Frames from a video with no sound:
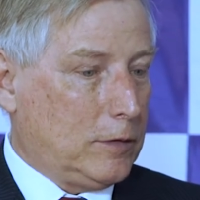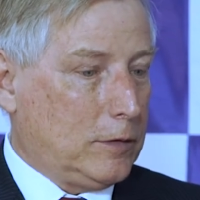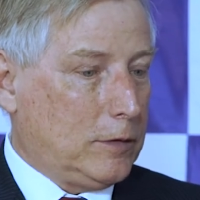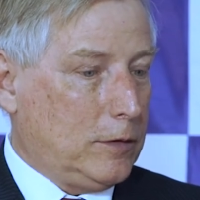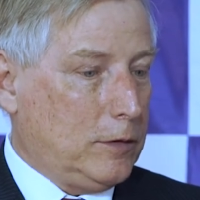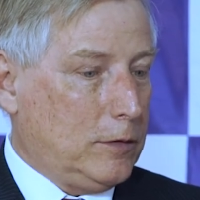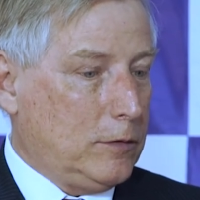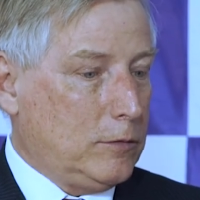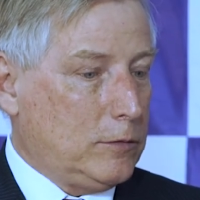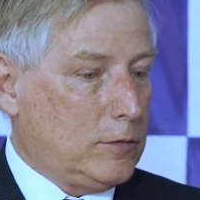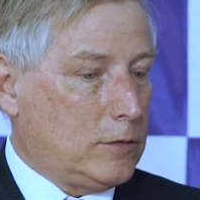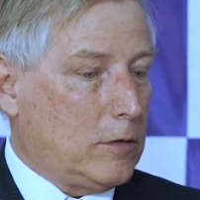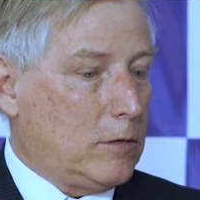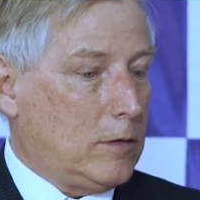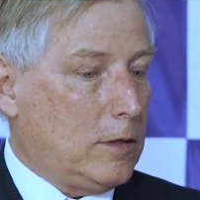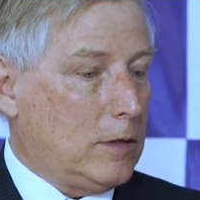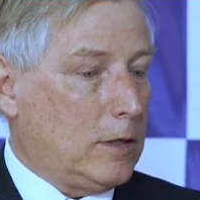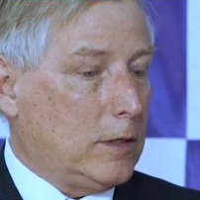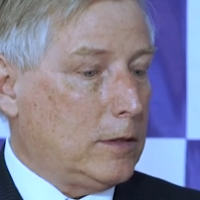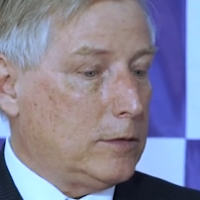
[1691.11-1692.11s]
to you,
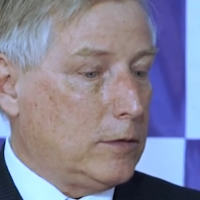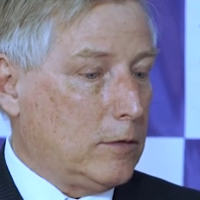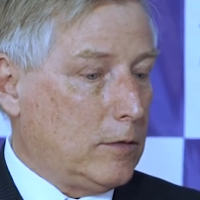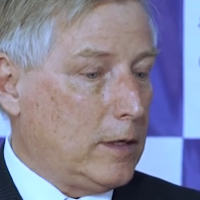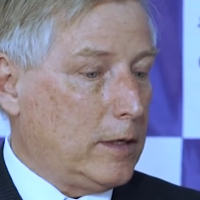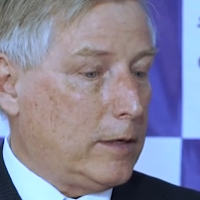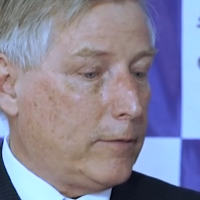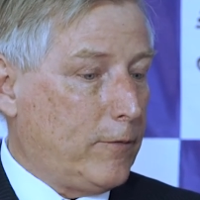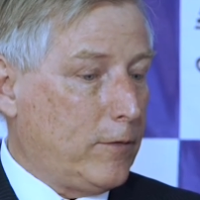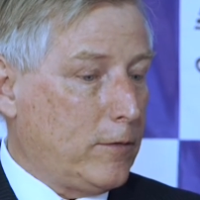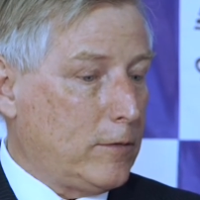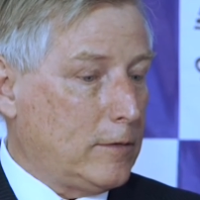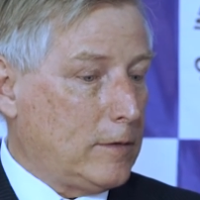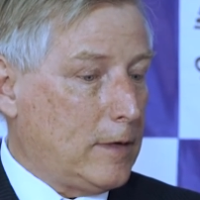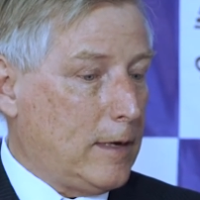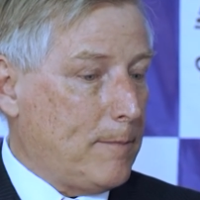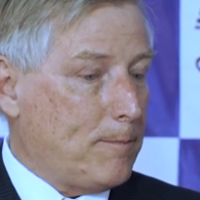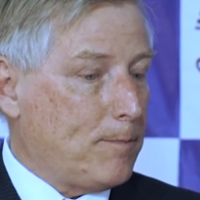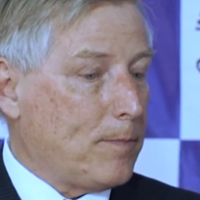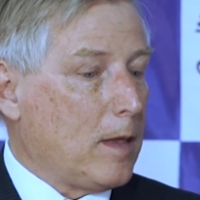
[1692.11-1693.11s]
Zola,
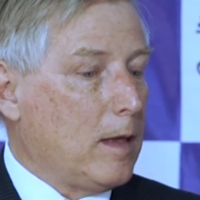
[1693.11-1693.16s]
for